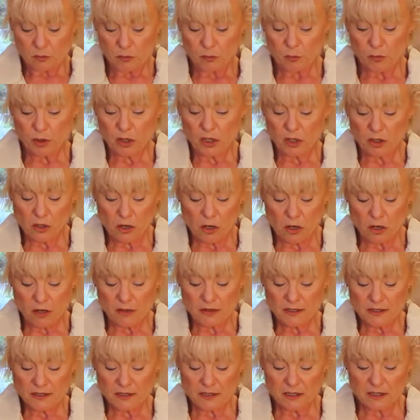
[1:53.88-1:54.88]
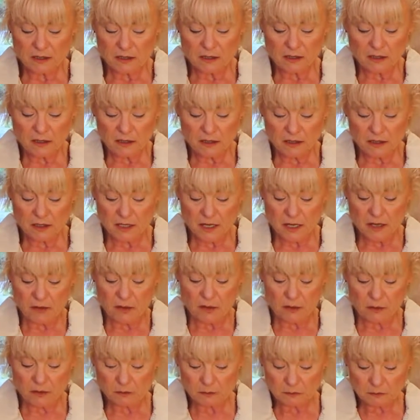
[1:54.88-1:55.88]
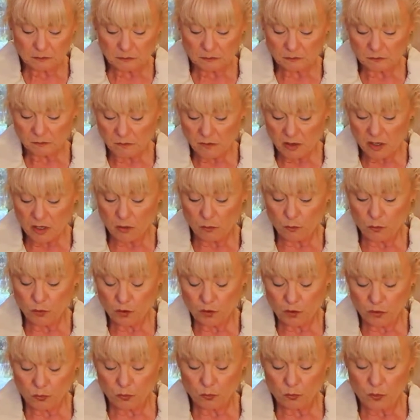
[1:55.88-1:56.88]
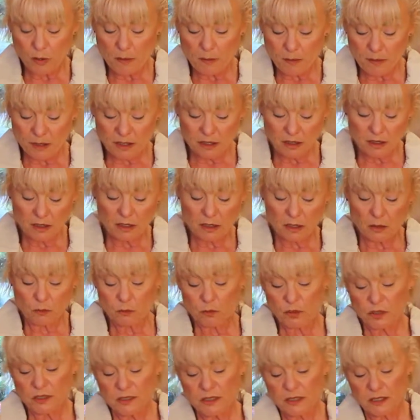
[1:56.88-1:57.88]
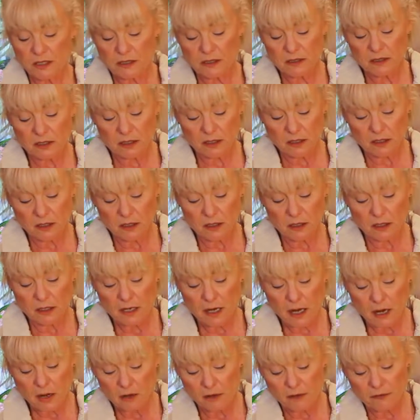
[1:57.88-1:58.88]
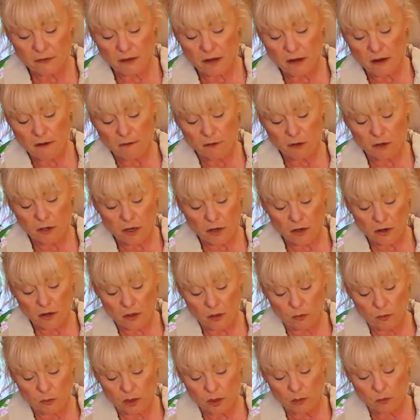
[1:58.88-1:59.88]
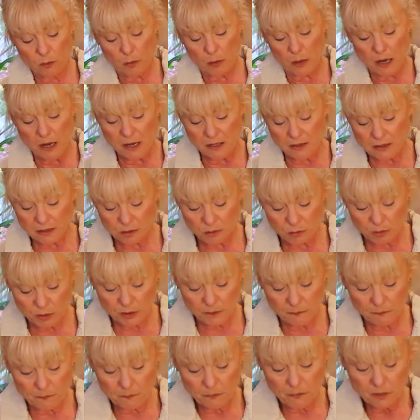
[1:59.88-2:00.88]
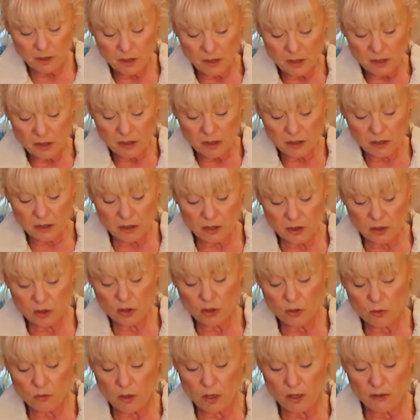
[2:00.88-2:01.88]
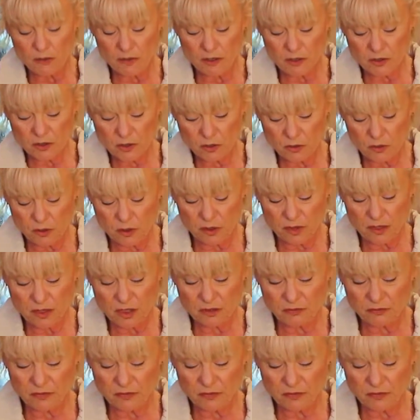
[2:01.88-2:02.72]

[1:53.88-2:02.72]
Bringing all the seasons together, and we're rubbing it in, we're seasoning in and out of every area we can possibly get into on this so that these